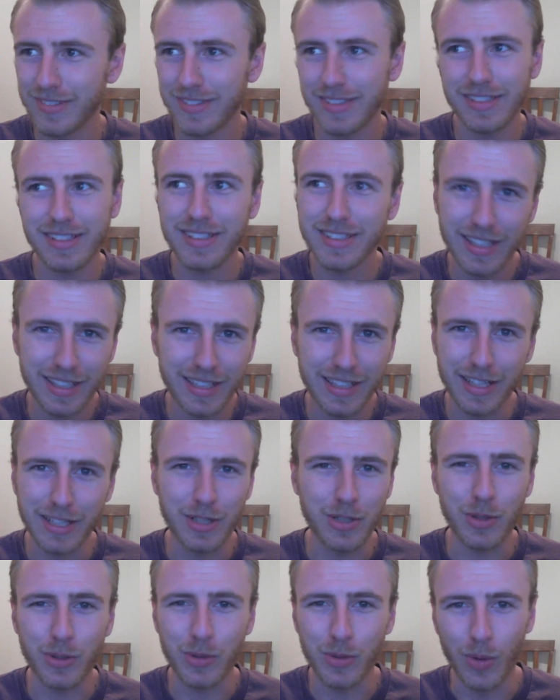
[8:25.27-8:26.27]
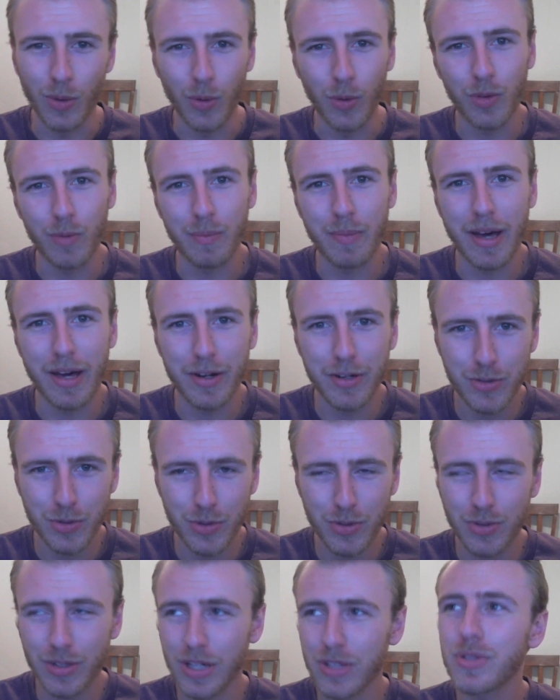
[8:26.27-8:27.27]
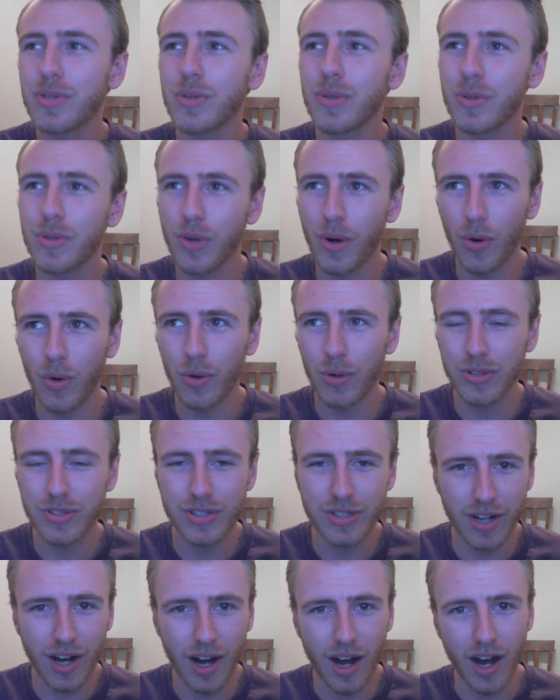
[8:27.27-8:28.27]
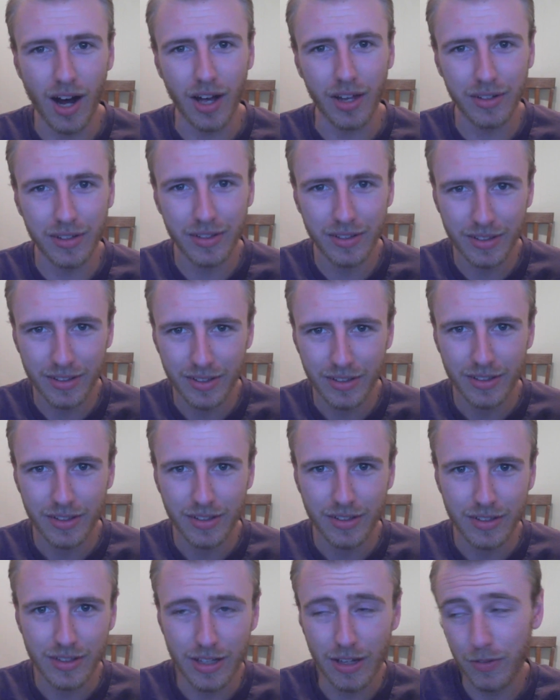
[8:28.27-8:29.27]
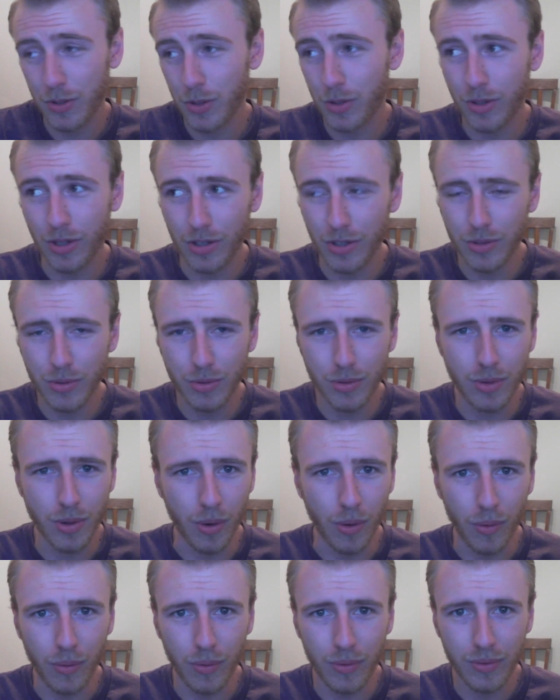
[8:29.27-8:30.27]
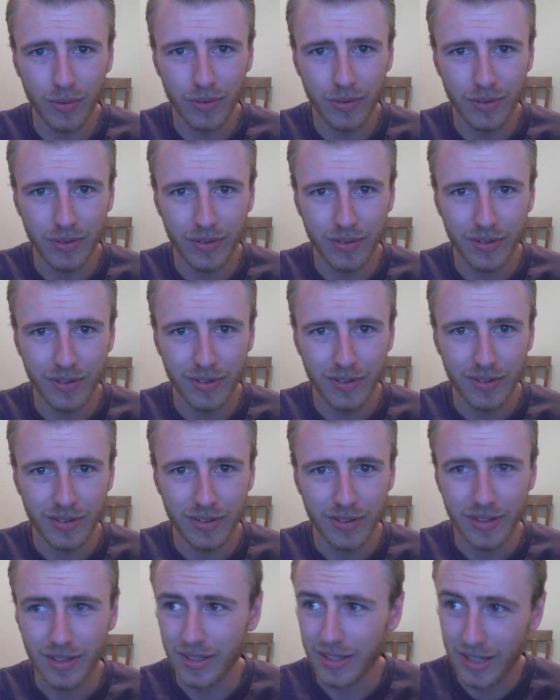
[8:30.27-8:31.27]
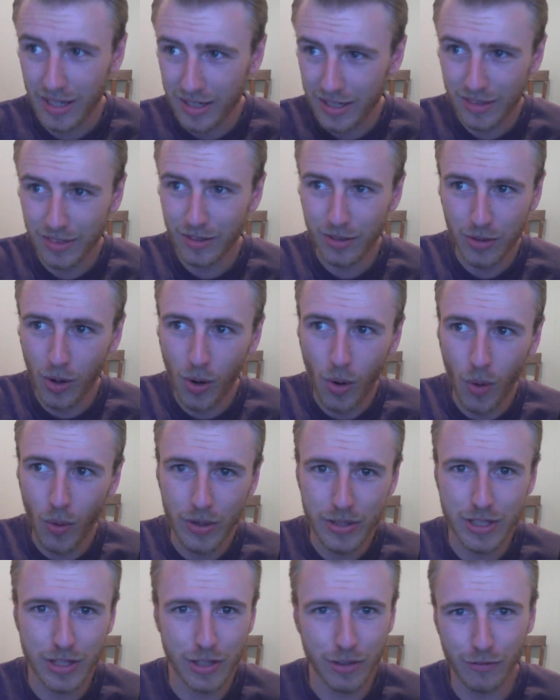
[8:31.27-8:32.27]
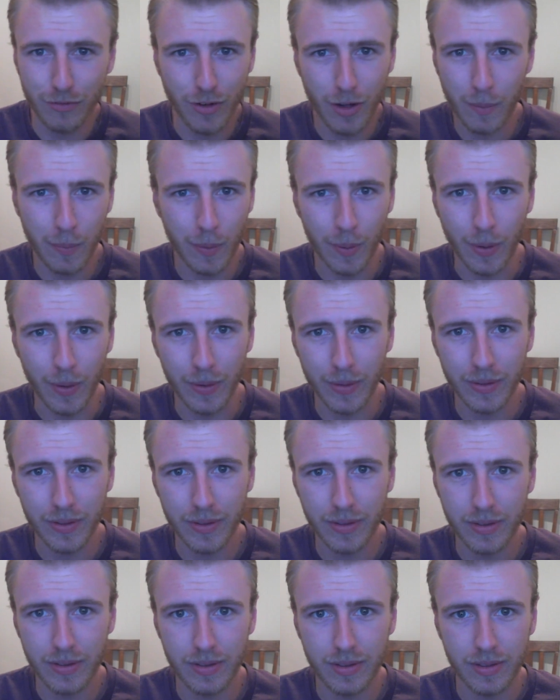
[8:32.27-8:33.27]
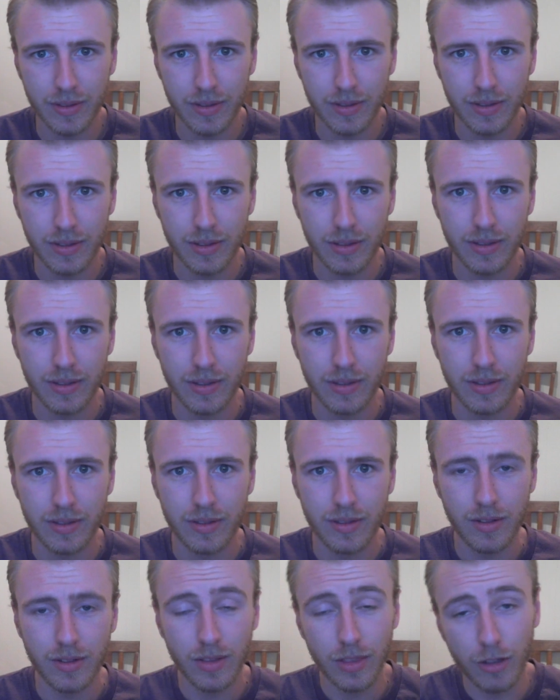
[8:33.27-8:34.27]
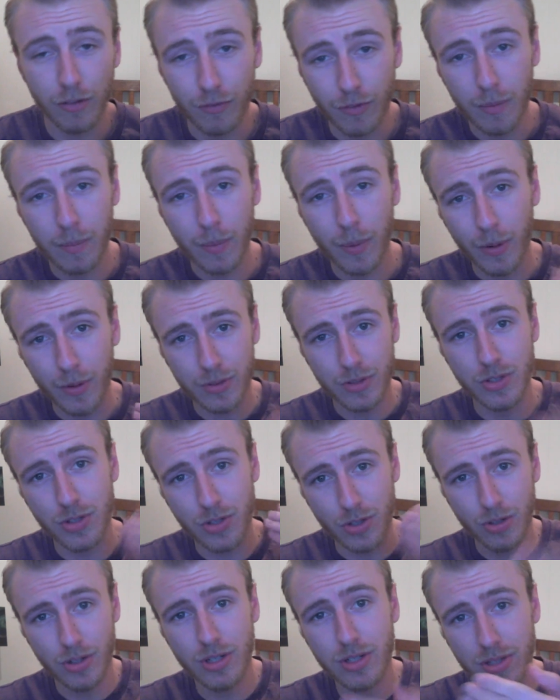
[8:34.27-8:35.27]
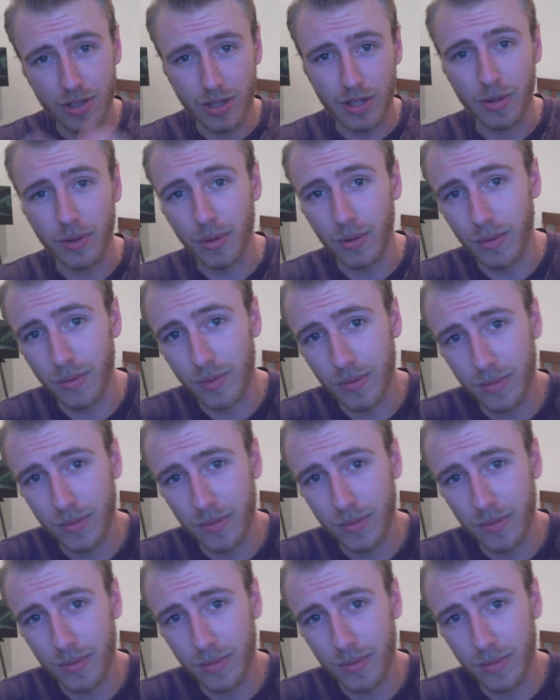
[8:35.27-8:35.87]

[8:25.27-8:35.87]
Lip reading: It's not getting to the goal that matters. When you get to a goal, it's gone. You have to create a new goal. Getting the goal isn't the fun part. The fun part is the journey to that goal.